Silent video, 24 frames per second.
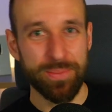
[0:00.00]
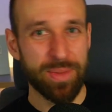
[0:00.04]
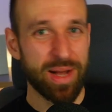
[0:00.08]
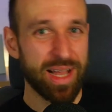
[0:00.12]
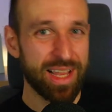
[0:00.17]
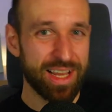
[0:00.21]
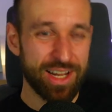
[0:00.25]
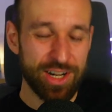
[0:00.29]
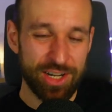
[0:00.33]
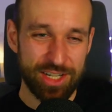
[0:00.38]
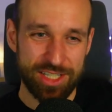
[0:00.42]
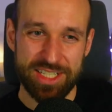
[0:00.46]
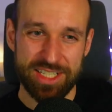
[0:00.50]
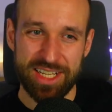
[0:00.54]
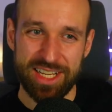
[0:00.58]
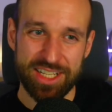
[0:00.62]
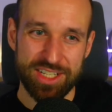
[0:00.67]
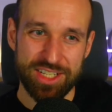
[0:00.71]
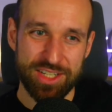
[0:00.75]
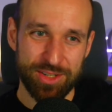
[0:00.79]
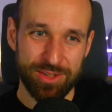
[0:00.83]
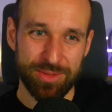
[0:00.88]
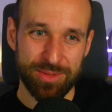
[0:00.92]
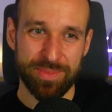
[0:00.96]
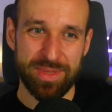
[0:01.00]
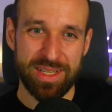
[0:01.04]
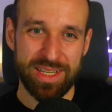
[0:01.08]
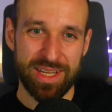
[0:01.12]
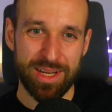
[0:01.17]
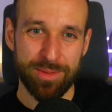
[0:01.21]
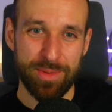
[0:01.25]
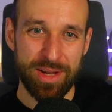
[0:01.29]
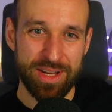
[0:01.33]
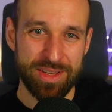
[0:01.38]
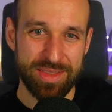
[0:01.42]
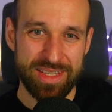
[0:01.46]
my contact told me
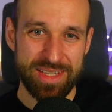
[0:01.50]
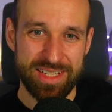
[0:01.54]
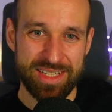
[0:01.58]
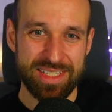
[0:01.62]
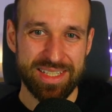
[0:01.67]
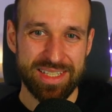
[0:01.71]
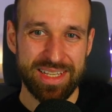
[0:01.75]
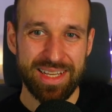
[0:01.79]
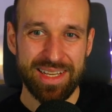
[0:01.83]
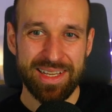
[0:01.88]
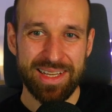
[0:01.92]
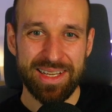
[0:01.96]
about this.